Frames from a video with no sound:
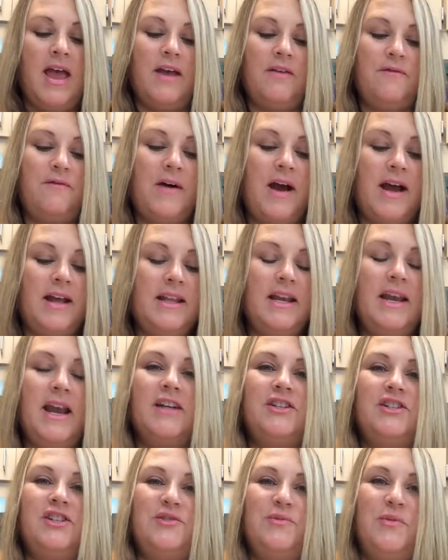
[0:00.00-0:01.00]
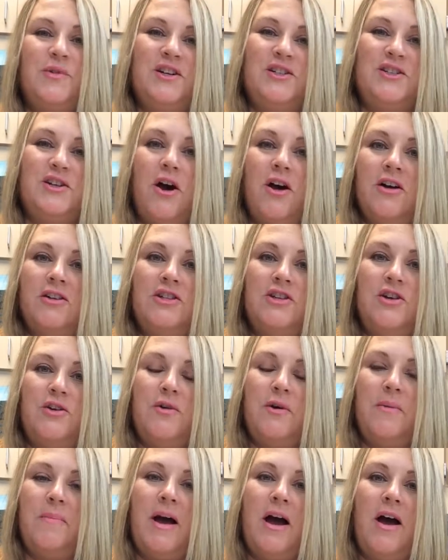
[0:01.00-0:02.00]
And finally, I just want to talk to
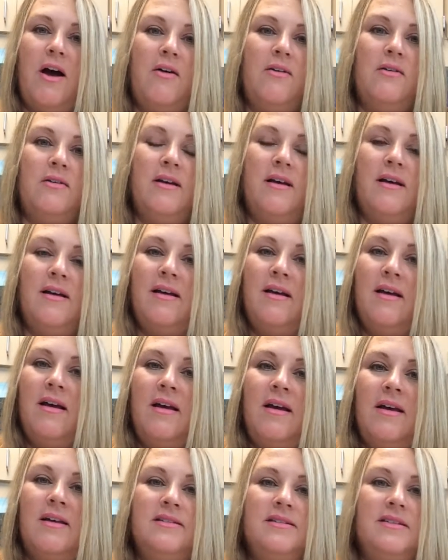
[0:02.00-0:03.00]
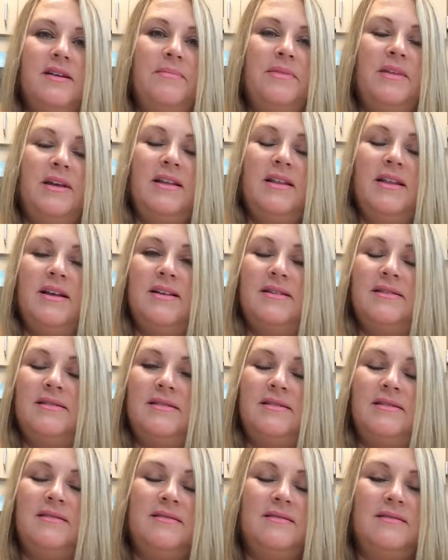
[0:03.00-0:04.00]
you about something
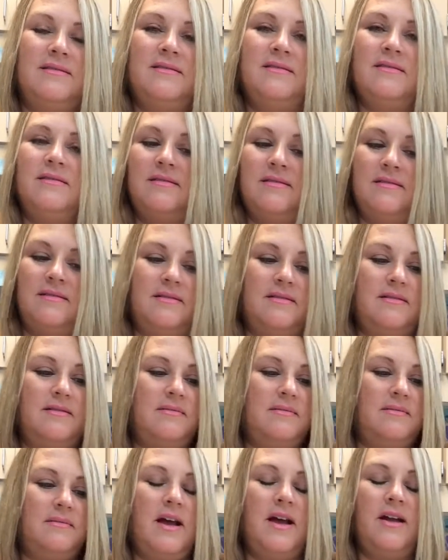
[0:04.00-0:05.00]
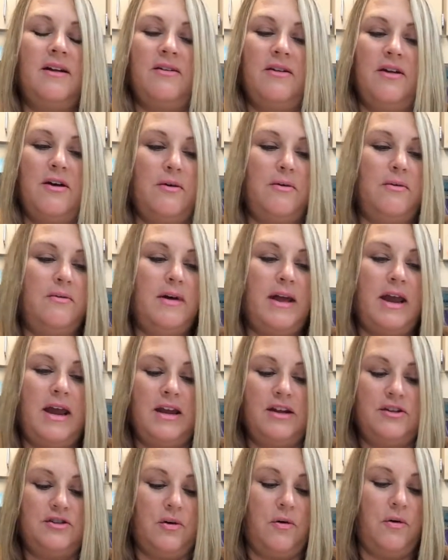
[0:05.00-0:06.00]
that's, I don't know,
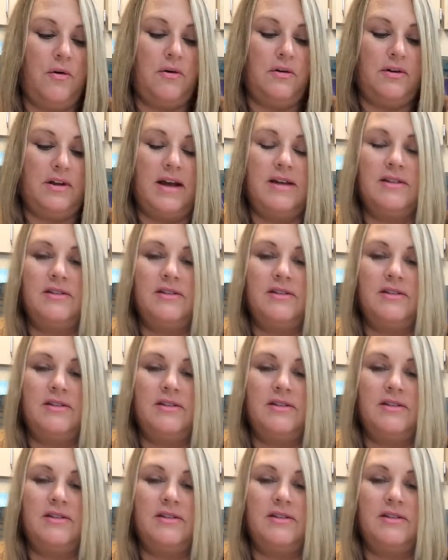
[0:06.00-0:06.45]
age old.